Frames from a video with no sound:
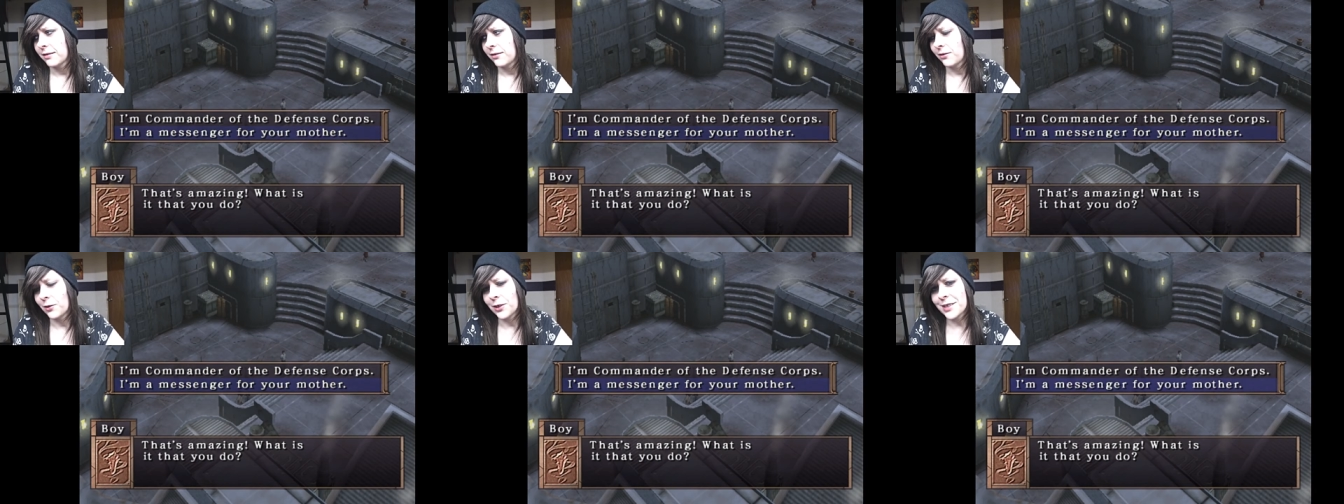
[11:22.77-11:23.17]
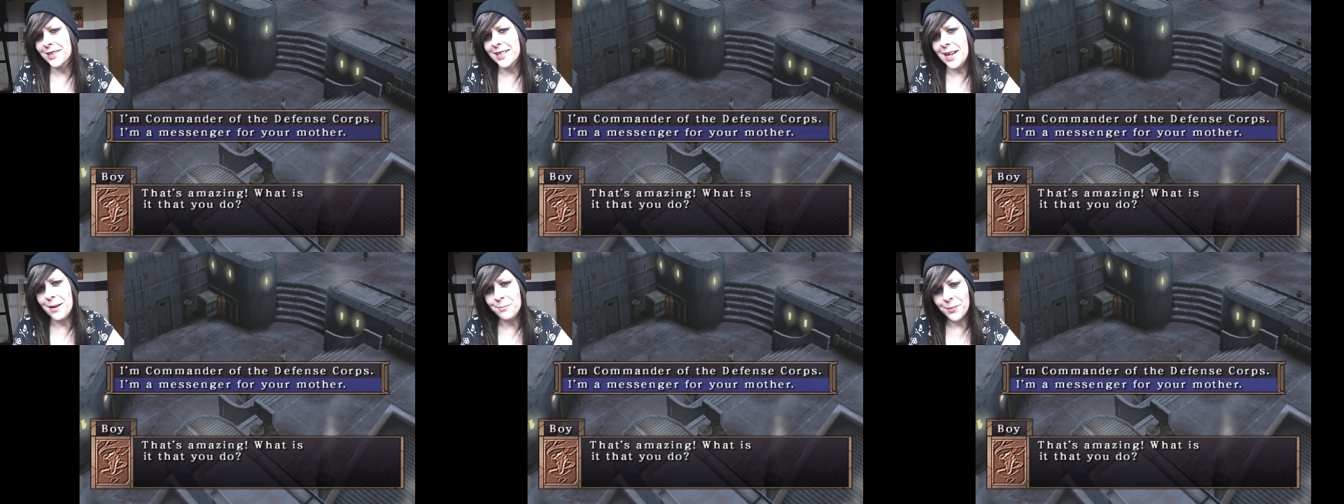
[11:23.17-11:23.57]
What does
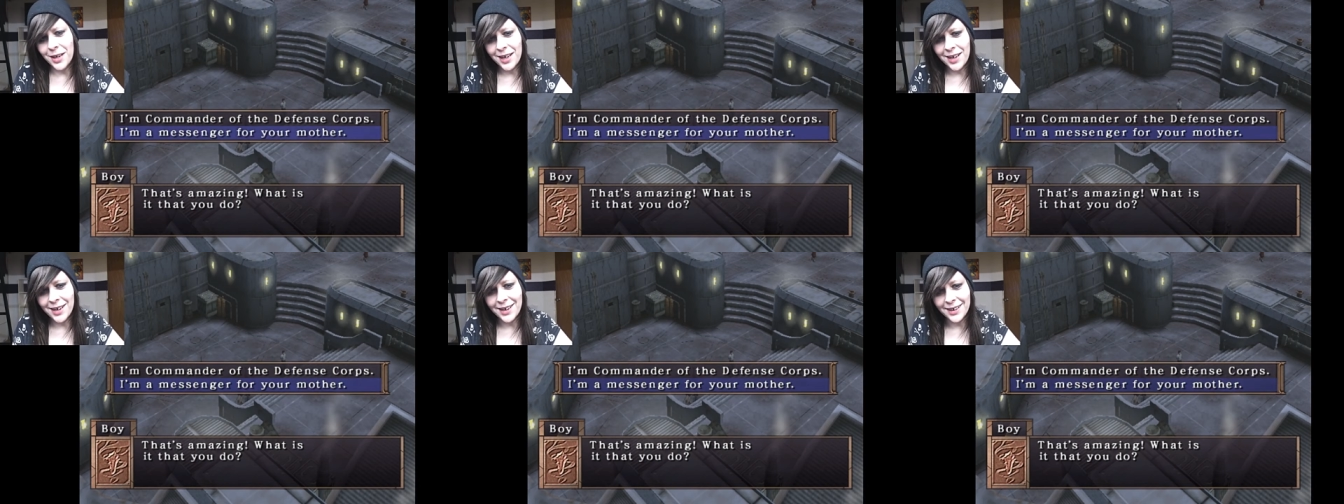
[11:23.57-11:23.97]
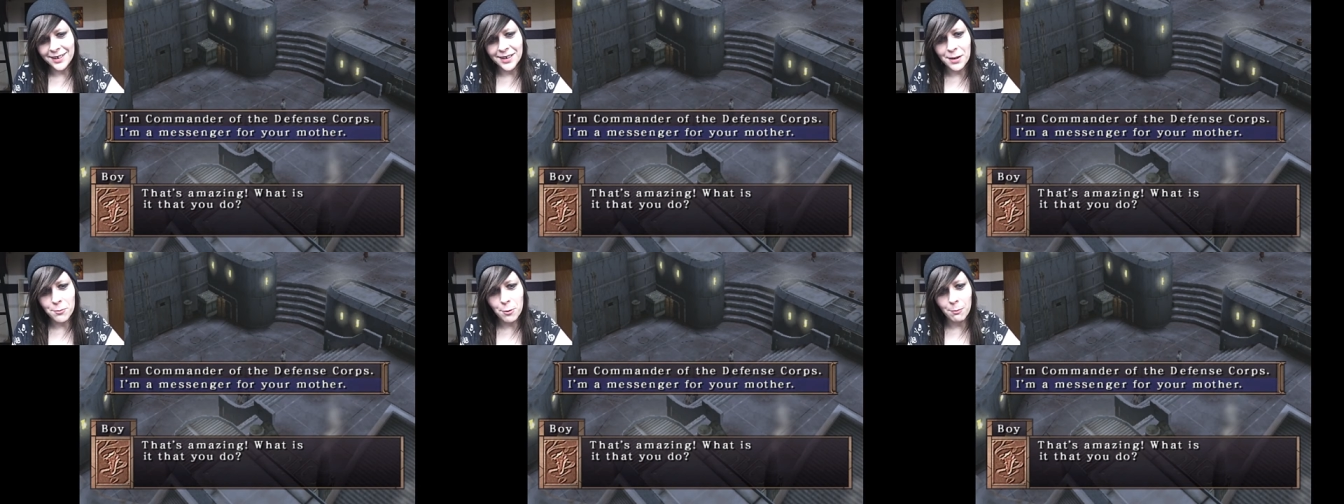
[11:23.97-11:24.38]
that mean?
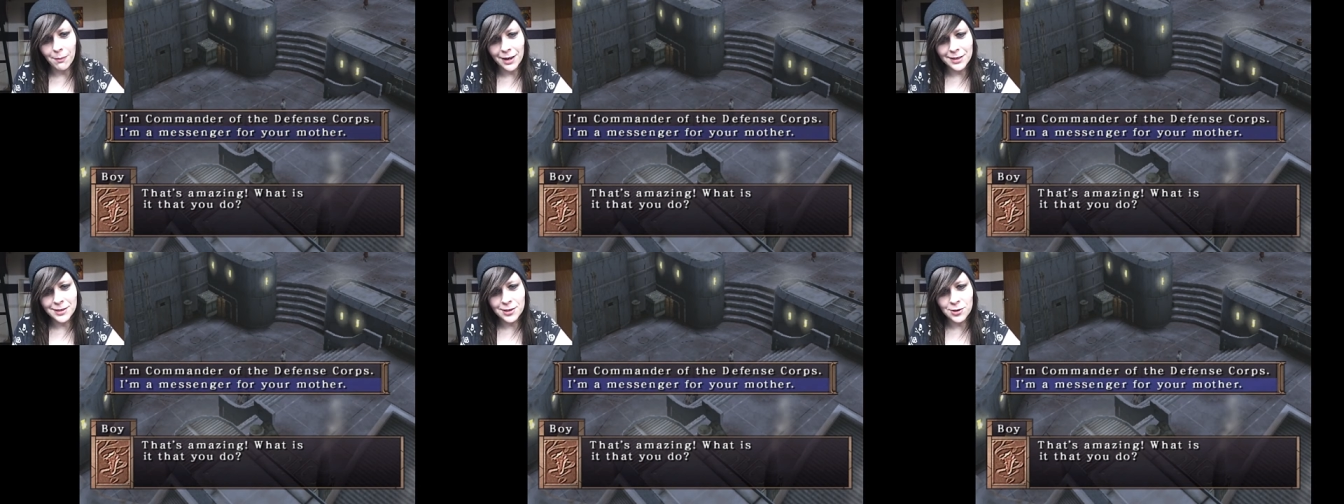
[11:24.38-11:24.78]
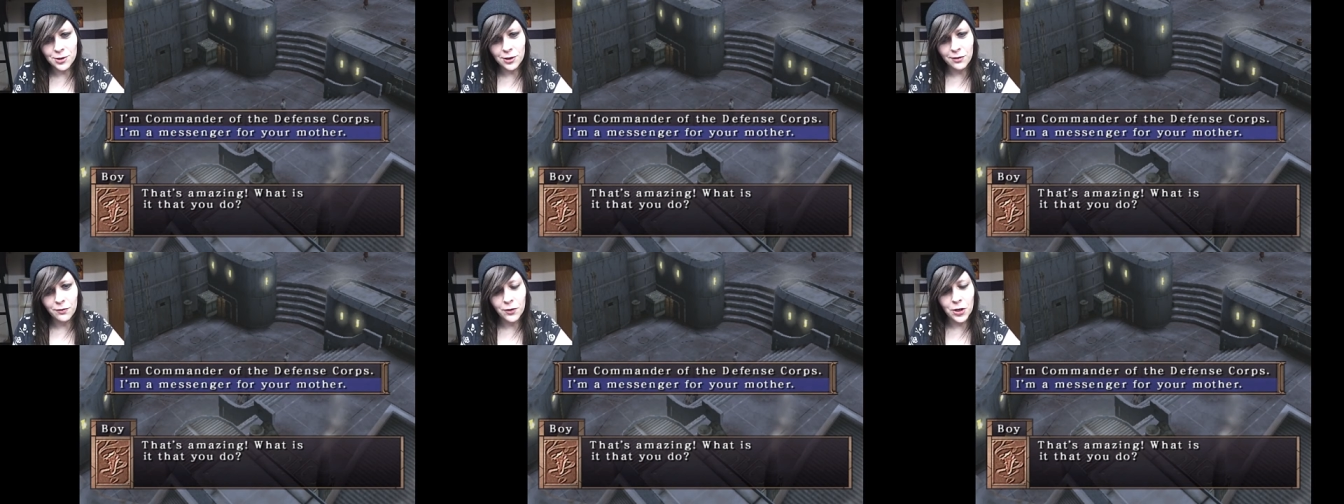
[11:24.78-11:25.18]
I'm a
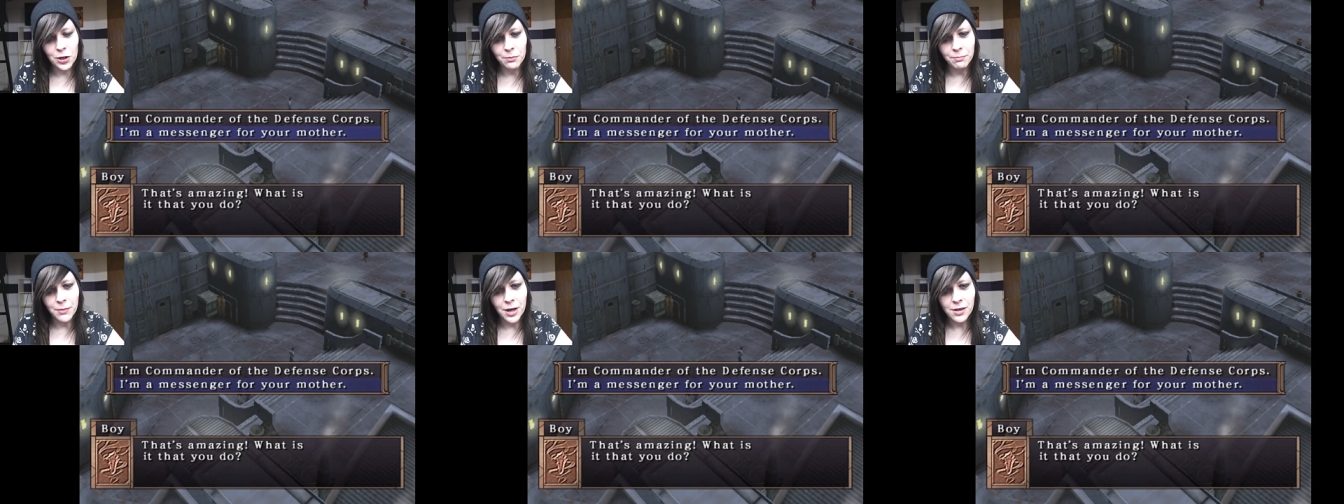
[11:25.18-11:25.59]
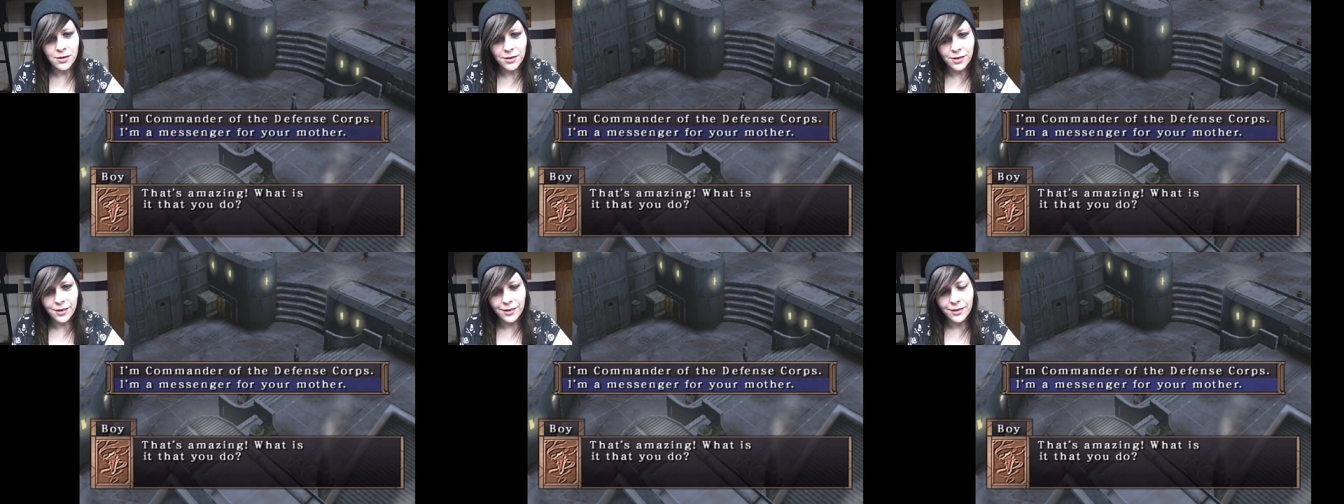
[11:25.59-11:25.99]
messenger for your
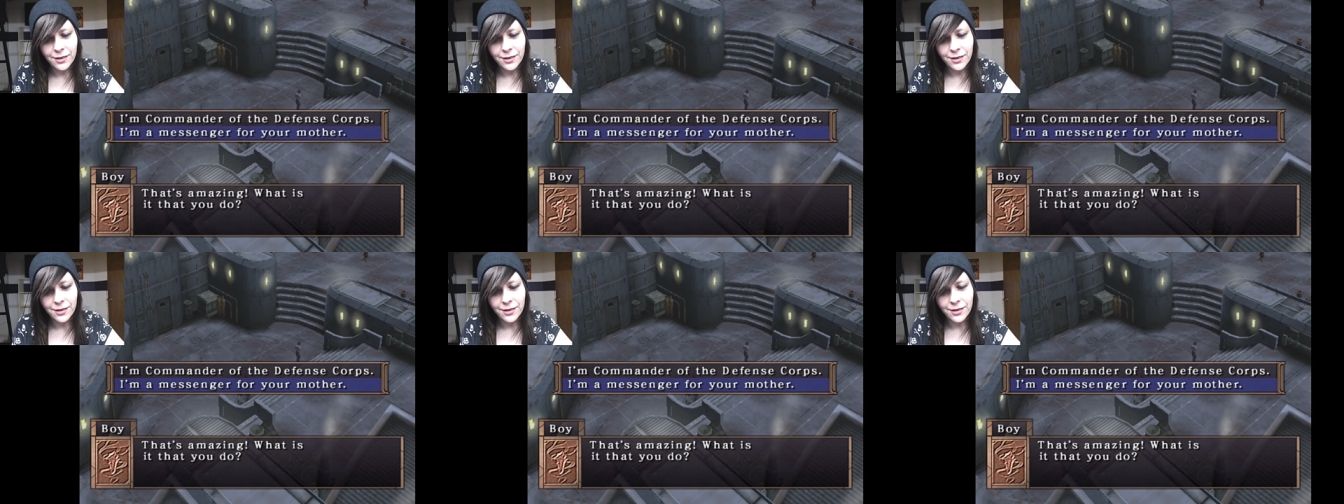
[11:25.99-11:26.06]
mother?